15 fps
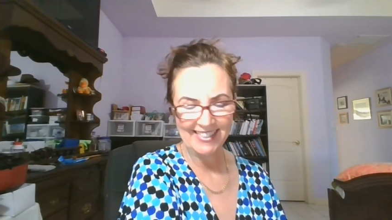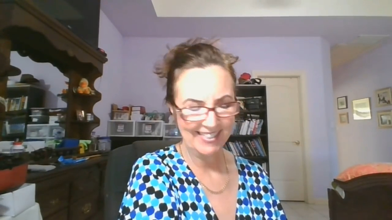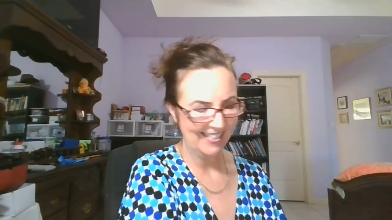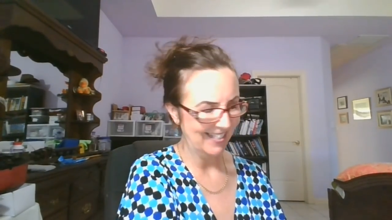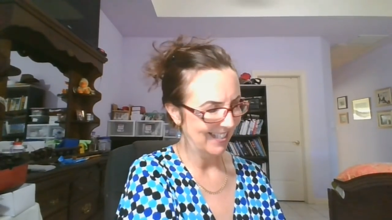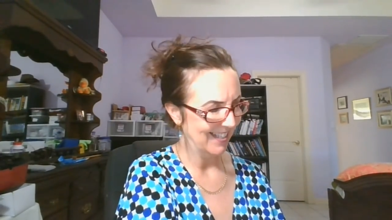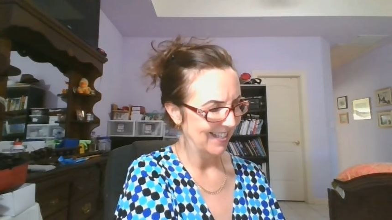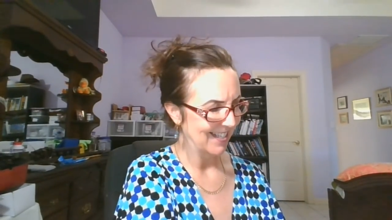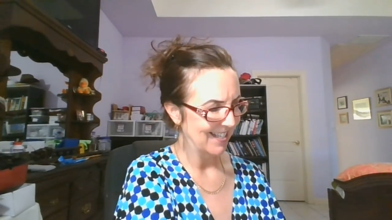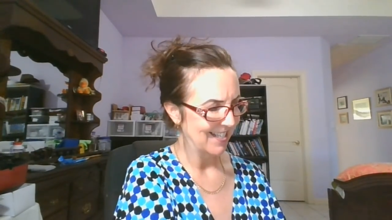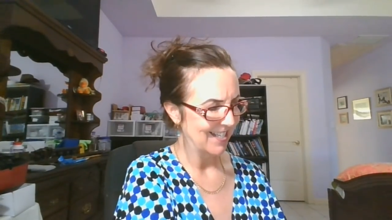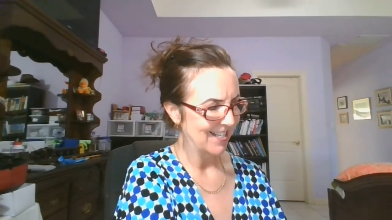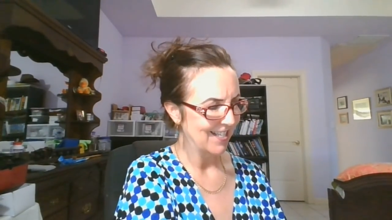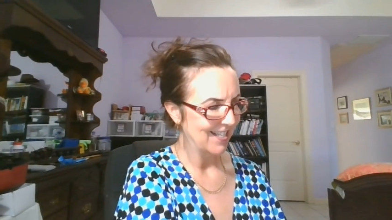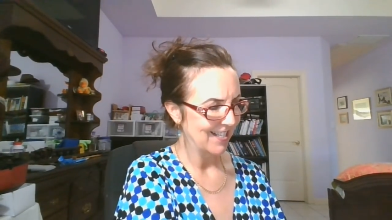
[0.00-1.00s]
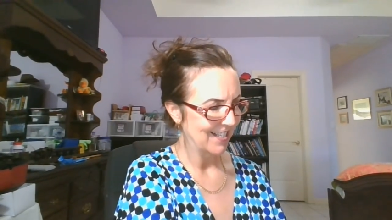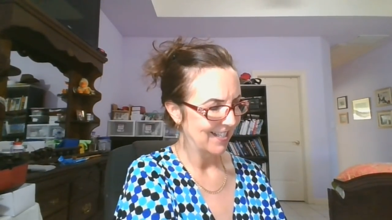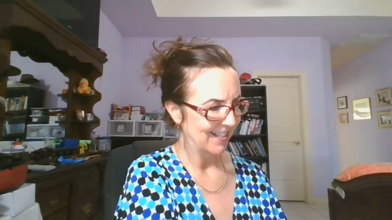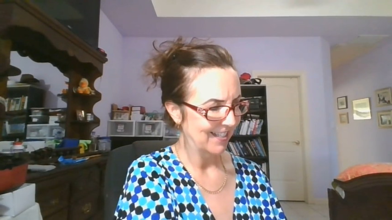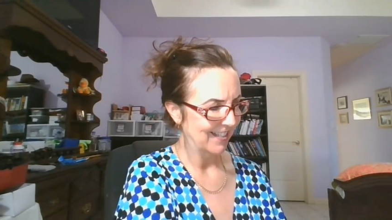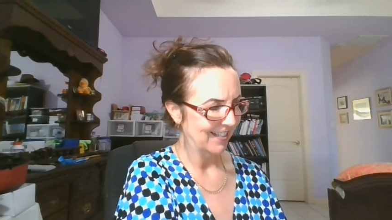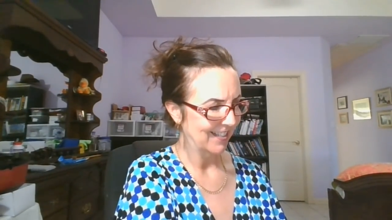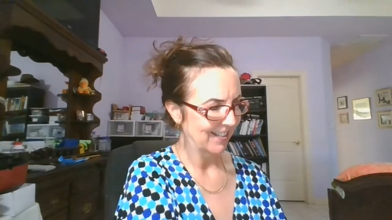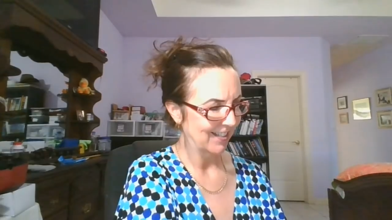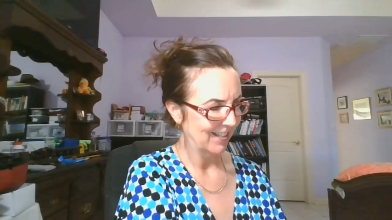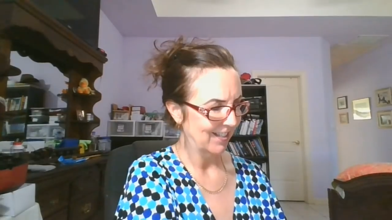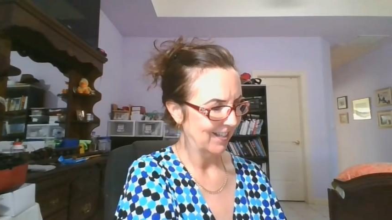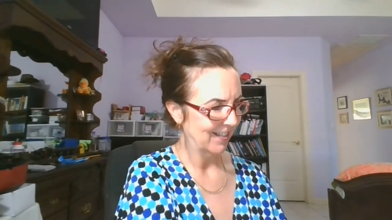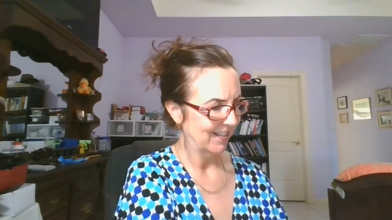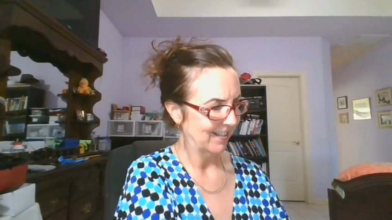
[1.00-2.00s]

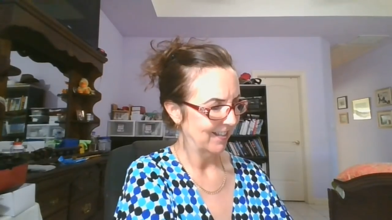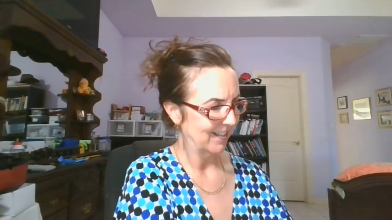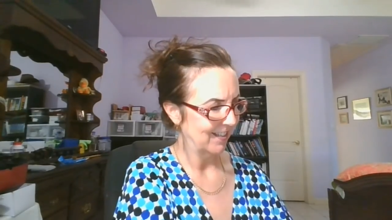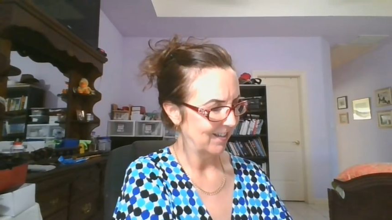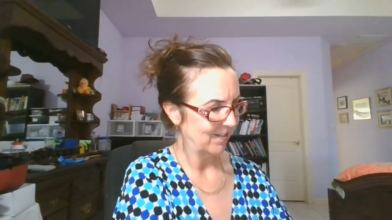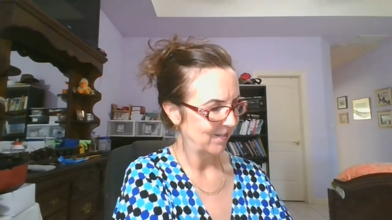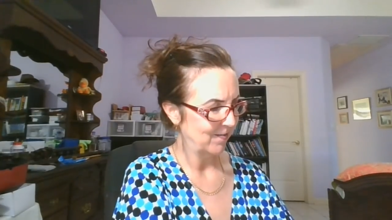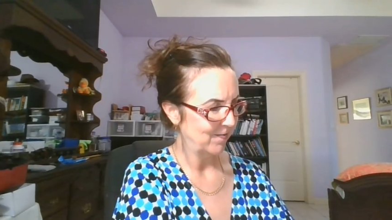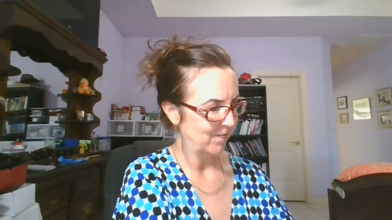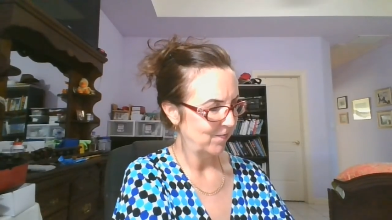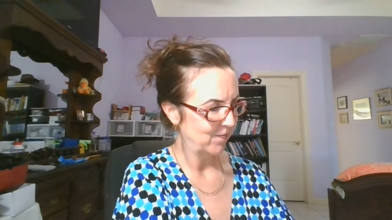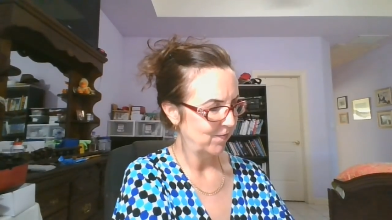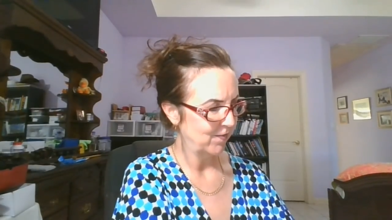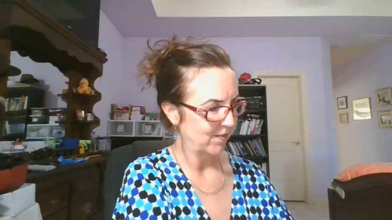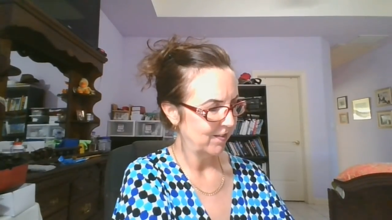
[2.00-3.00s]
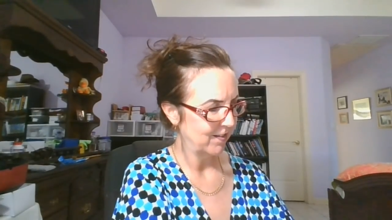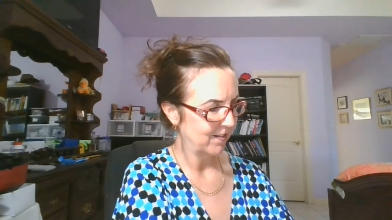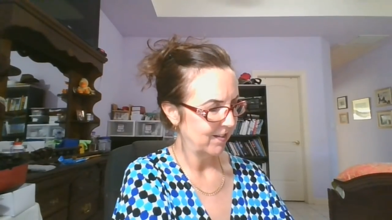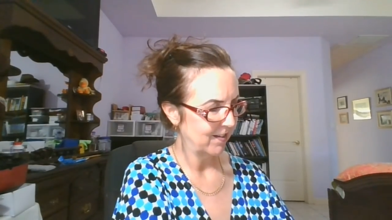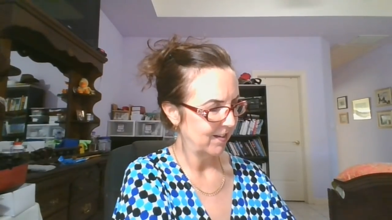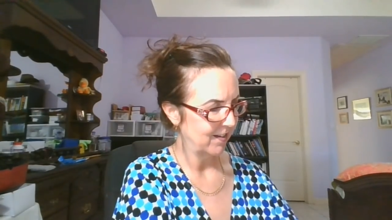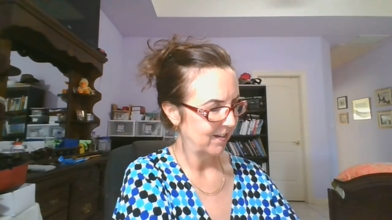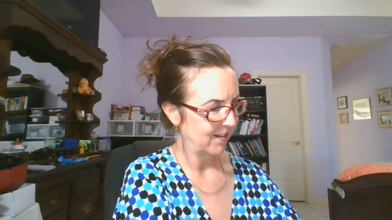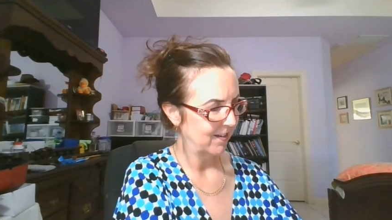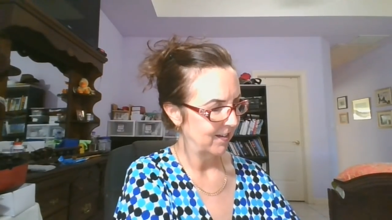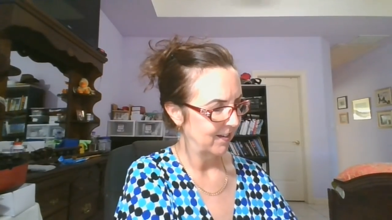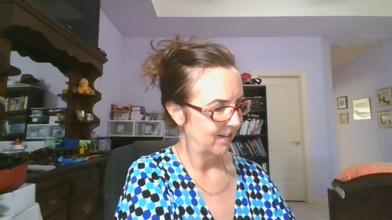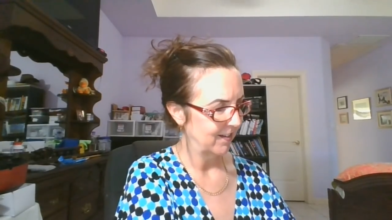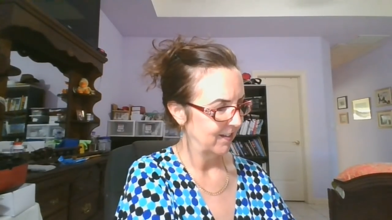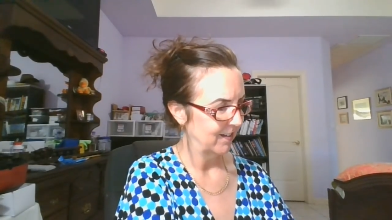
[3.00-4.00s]
Nobody speaks.